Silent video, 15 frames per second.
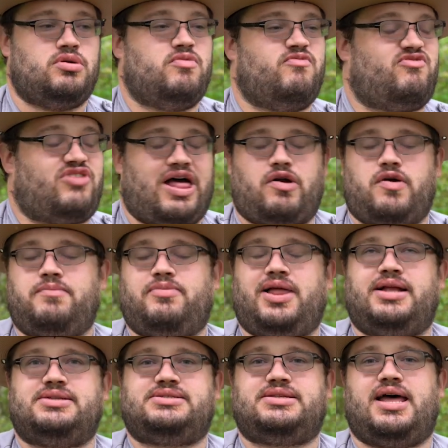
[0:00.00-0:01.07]
flowering
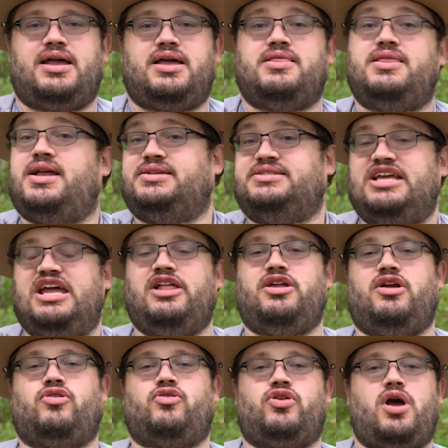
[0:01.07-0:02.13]
plants like the
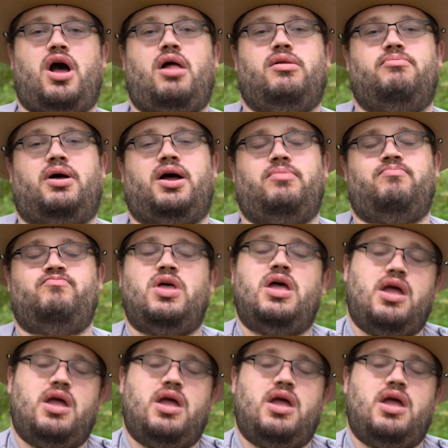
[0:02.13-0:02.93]
azalea or the columbine,